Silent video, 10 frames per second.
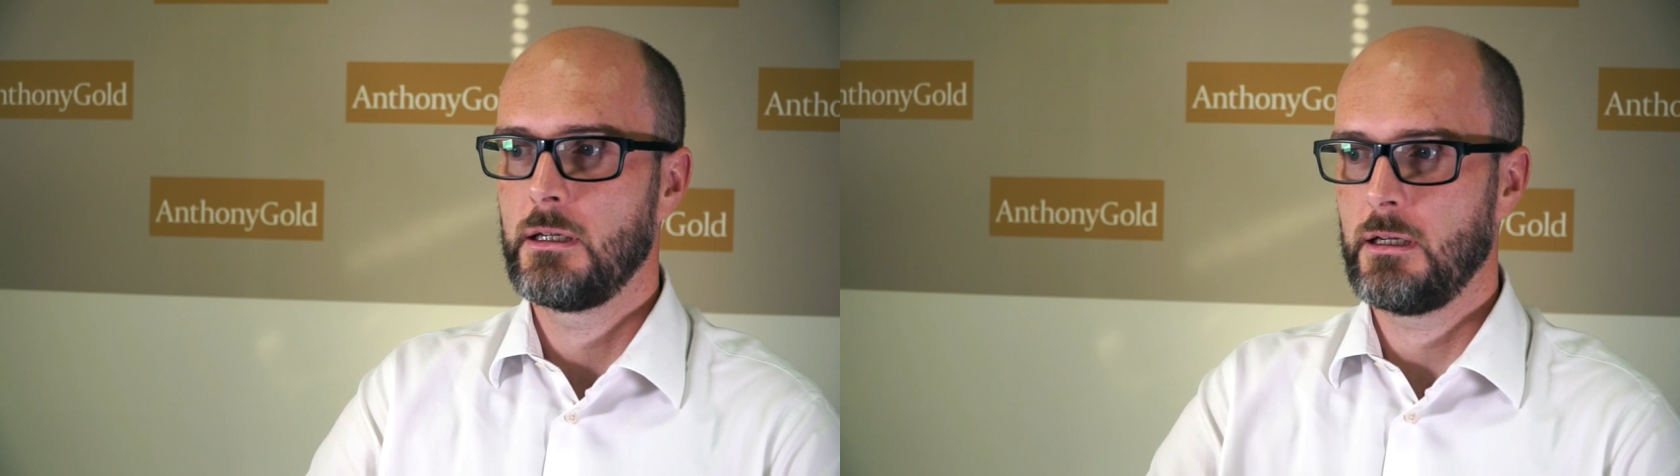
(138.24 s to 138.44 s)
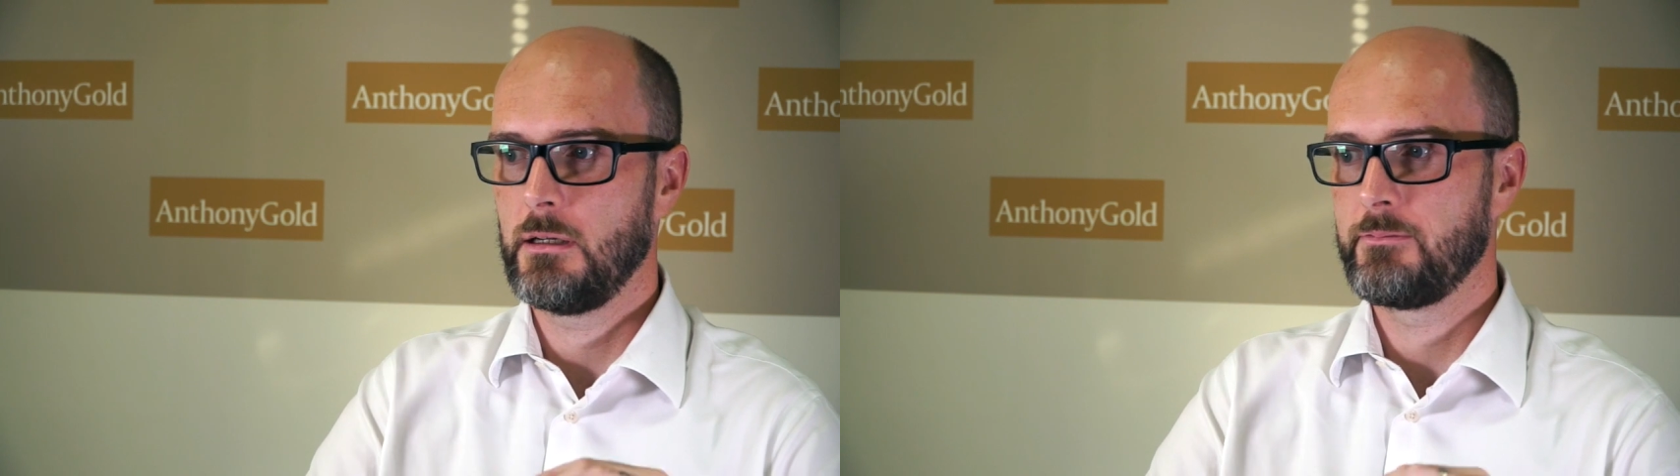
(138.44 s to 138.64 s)

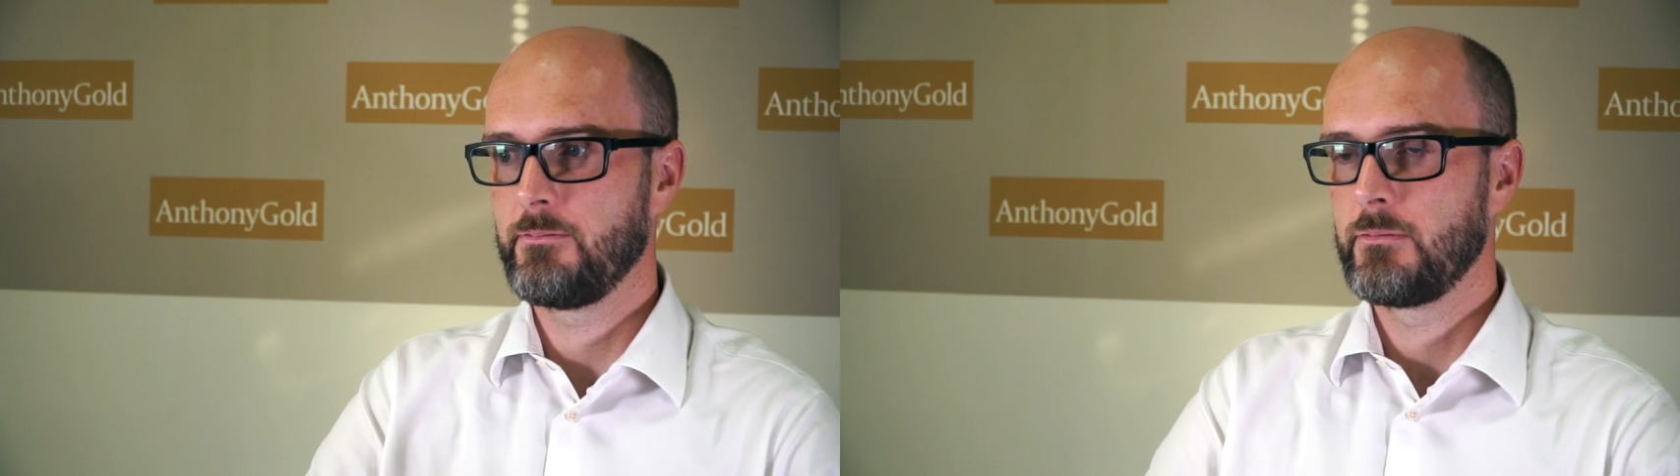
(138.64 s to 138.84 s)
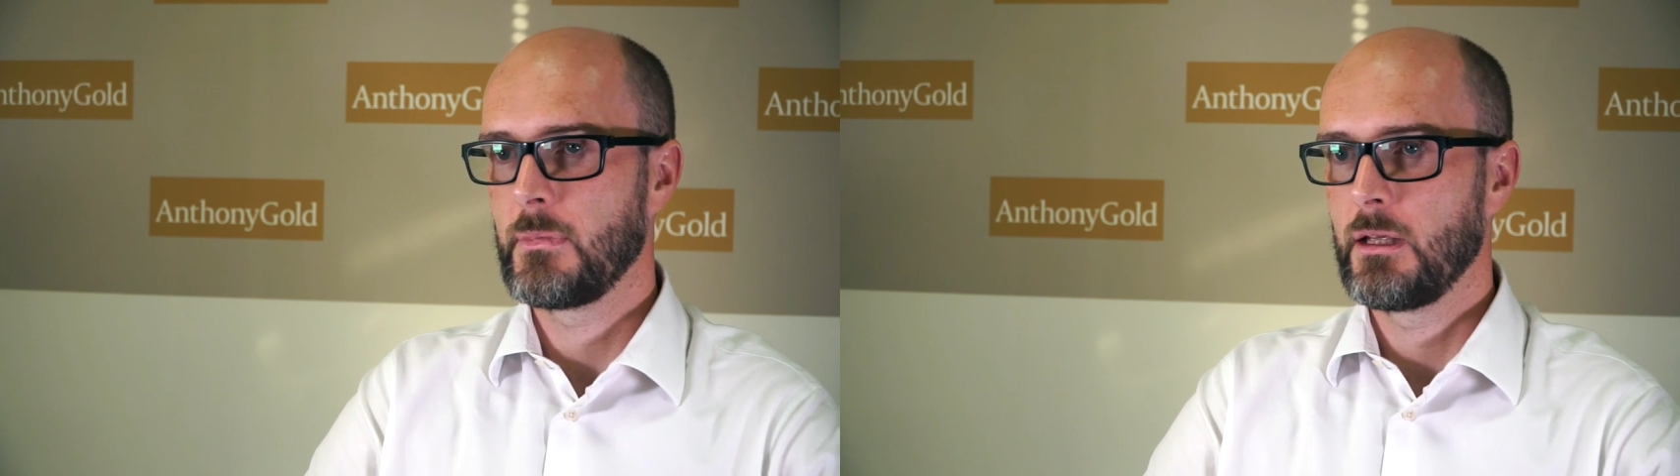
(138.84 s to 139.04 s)

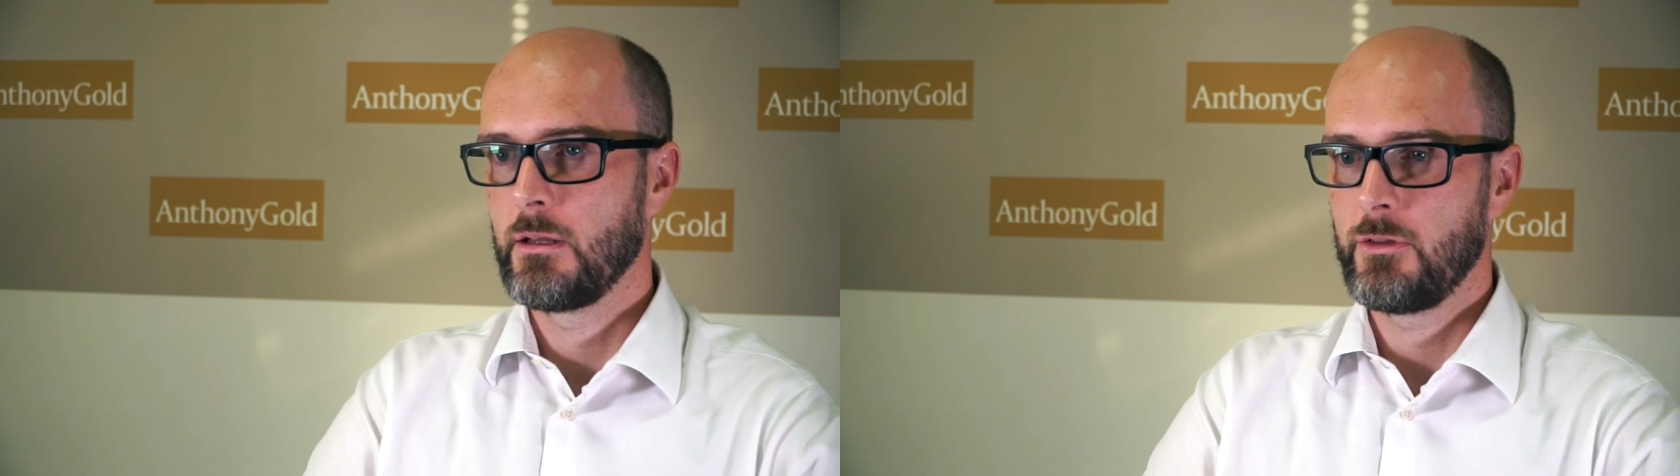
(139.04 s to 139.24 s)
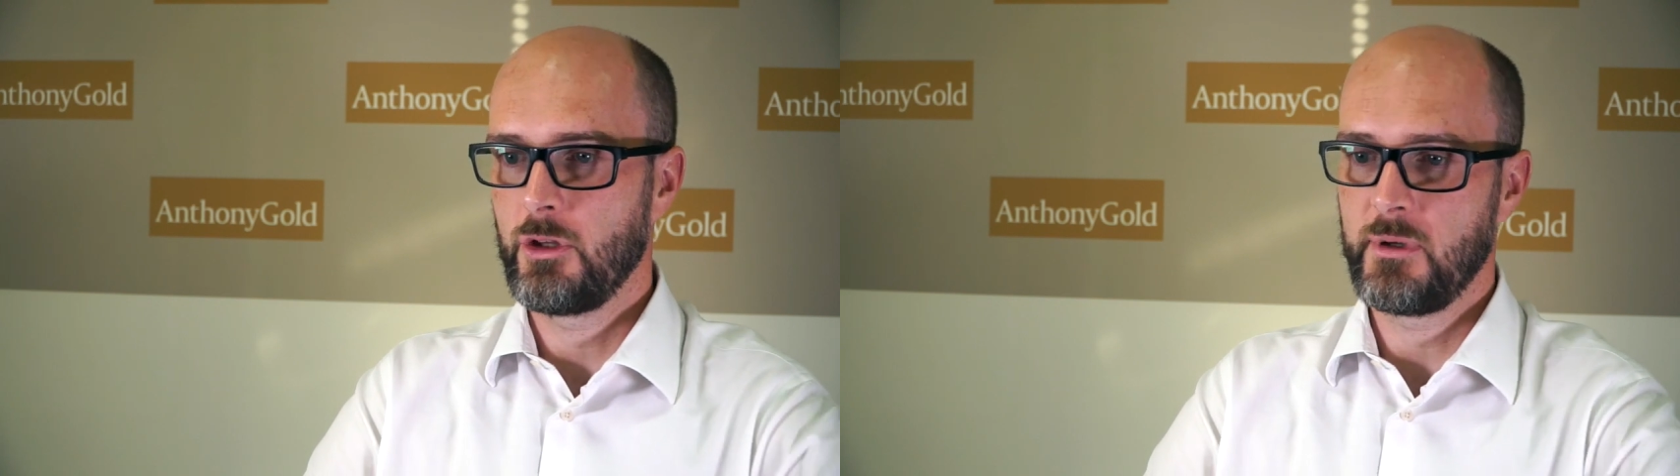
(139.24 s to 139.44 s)
There'll
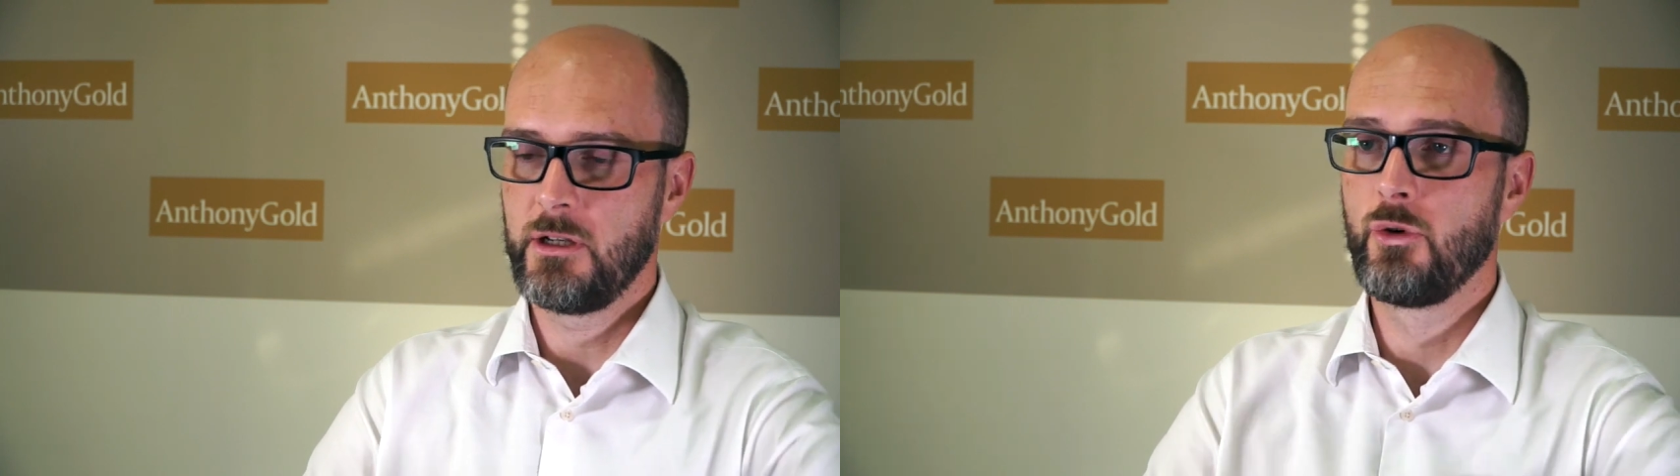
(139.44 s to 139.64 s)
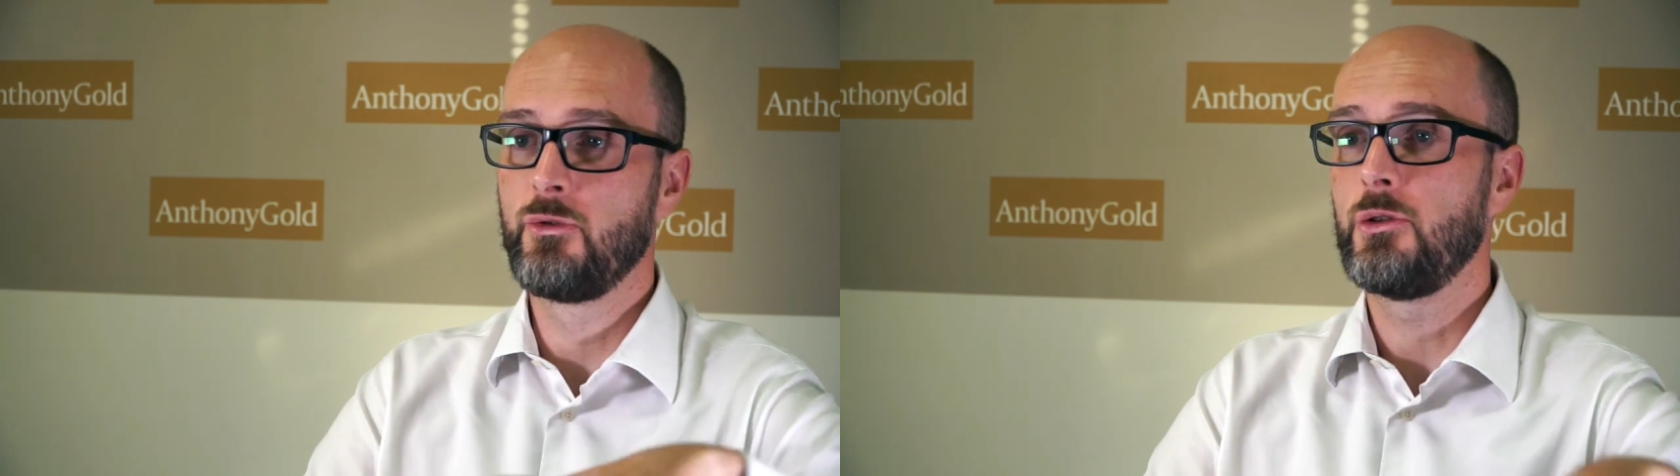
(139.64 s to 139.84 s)
be
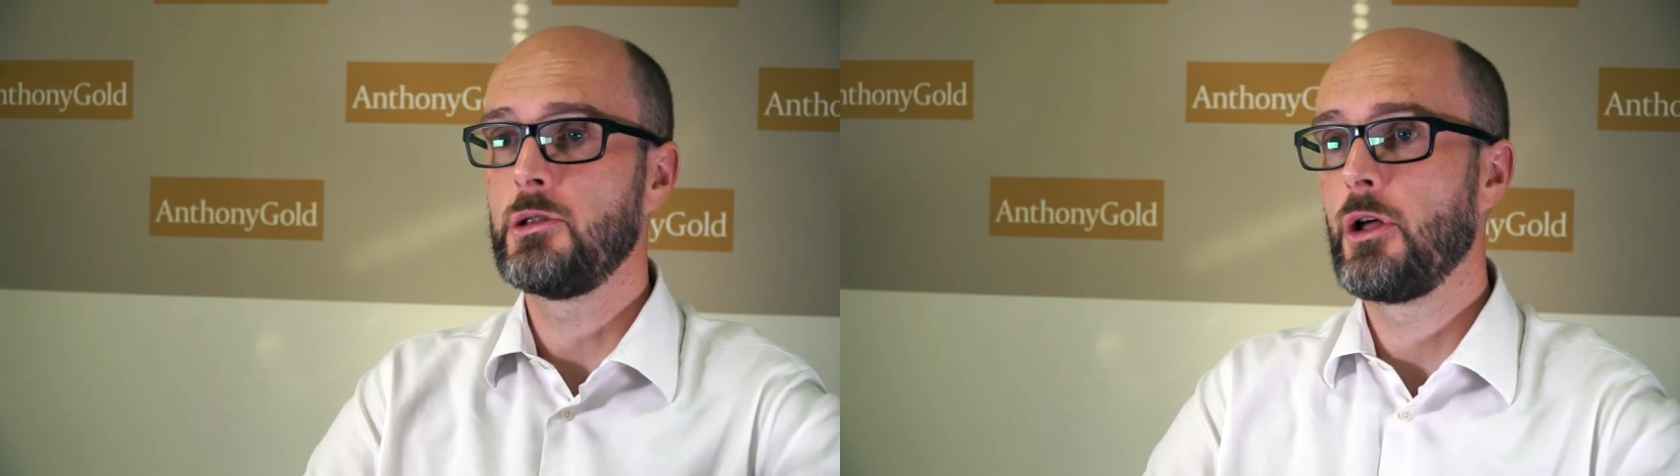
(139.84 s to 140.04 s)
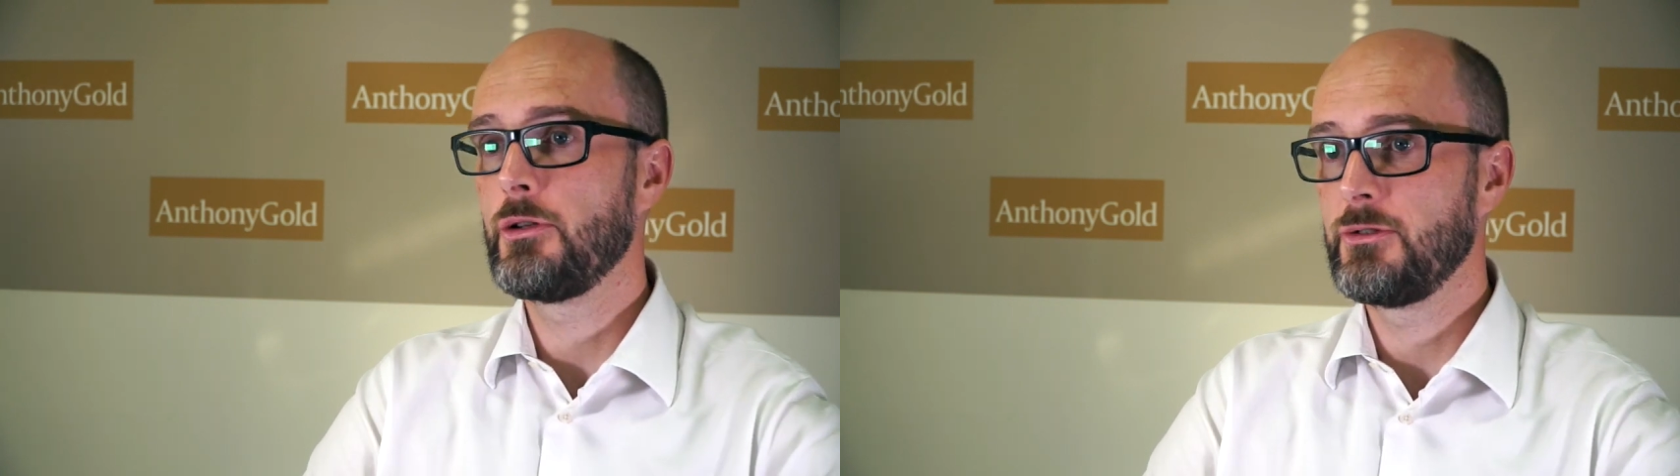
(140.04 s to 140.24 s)
an awful
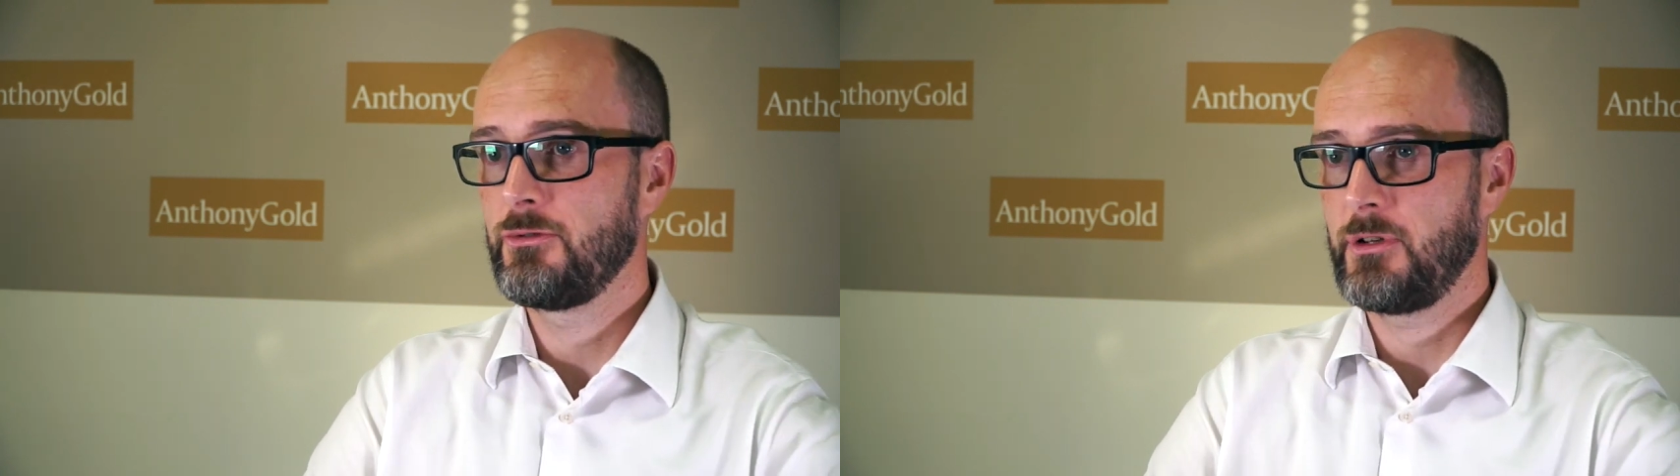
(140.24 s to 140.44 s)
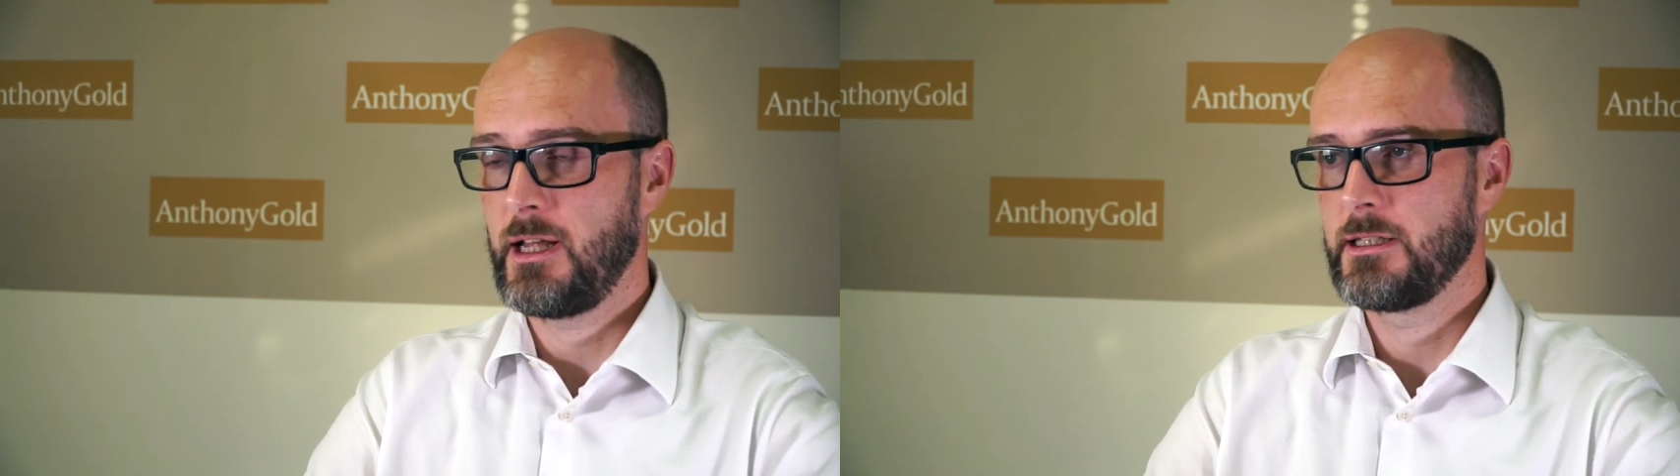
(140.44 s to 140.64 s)
lot of
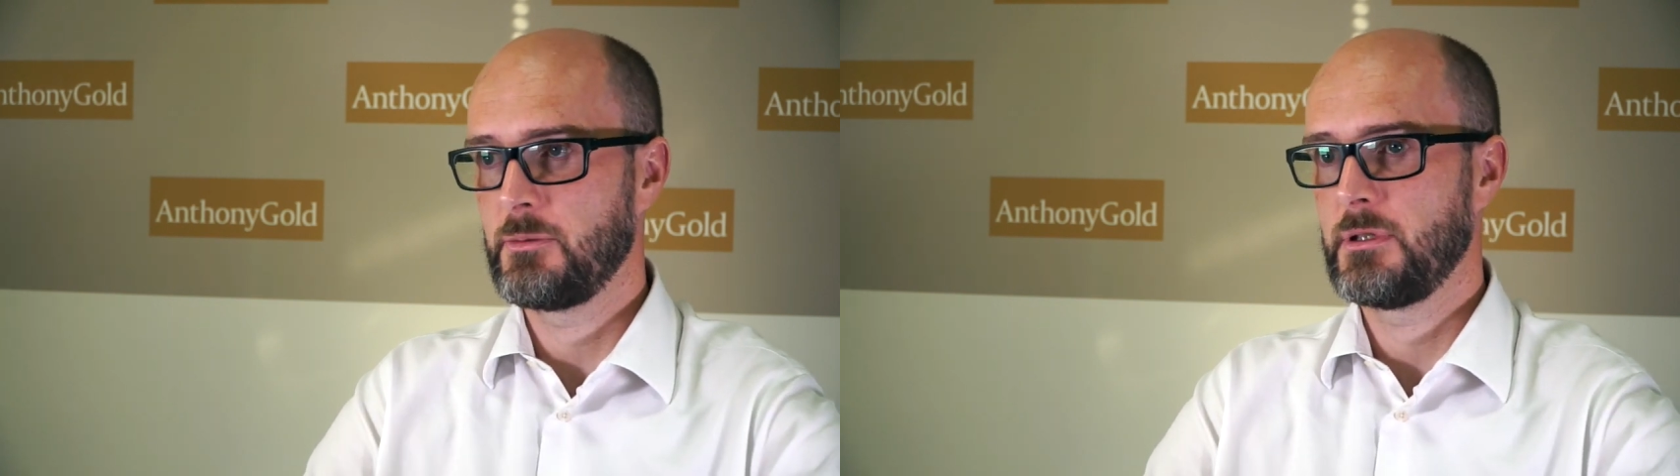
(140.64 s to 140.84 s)
flats,